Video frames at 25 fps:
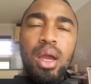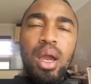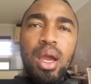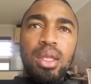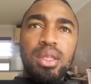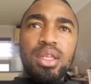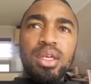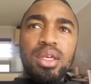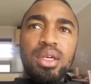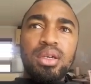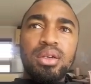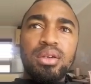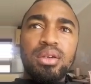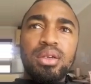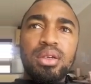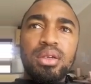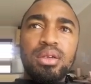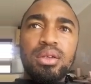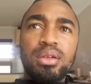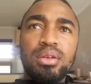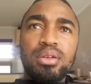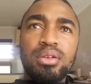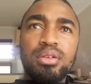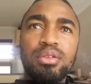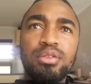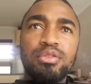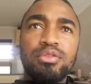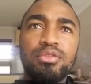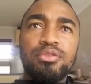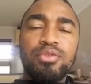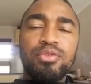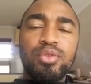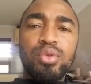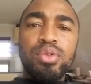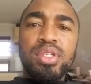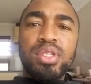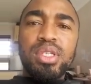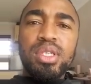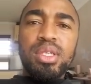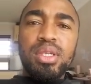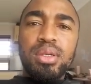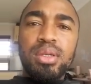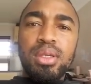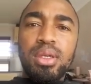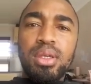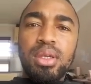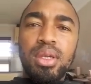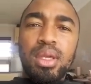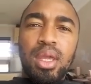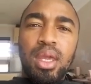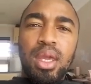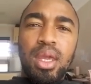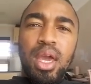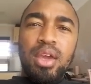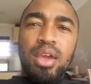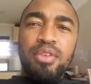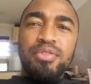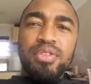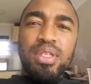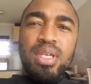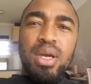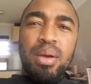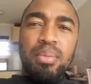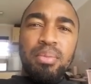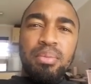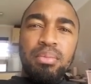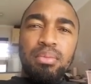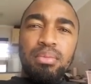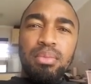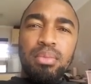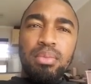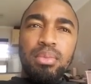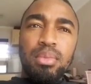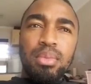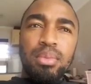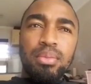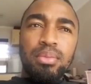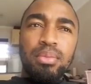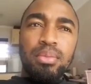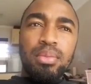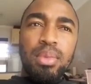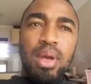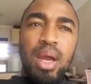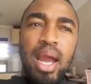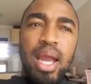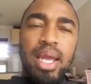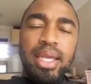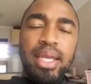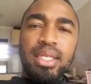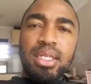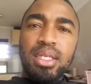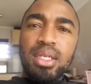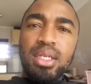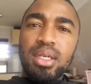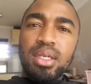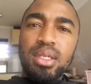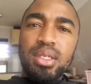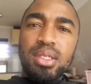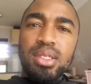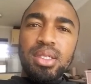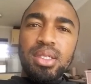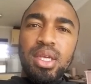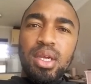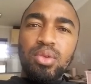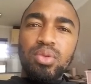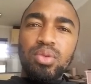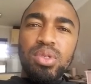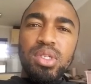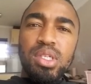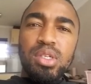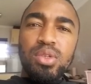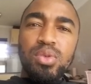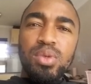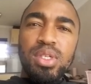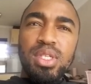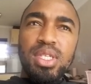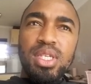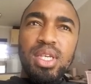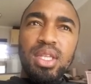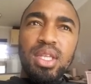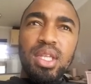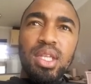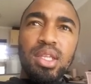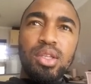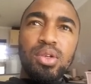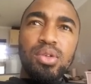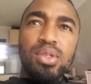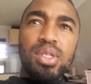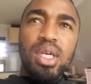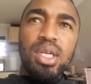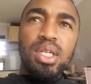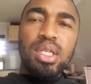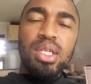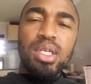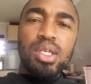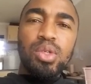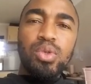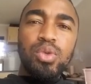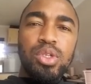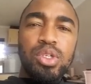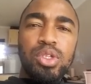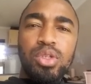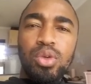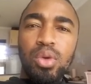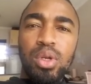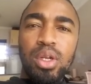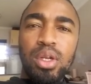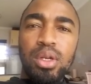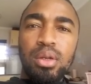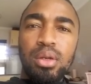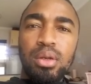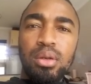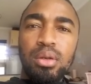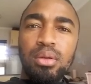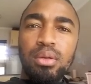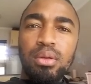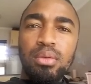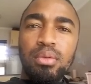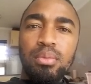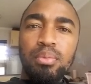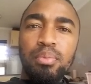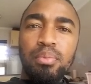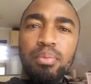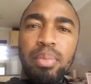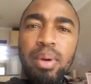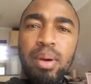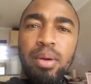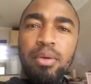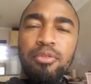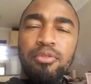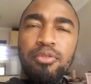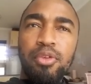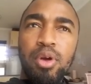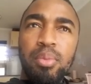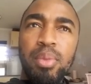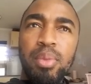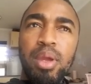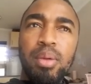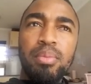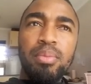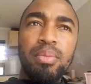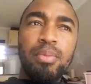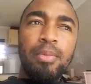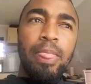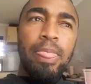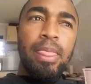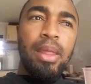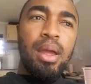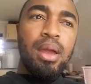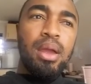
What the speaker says: I think Vusi gave some ideas, and Sizwe said that those ideas were stolen from him.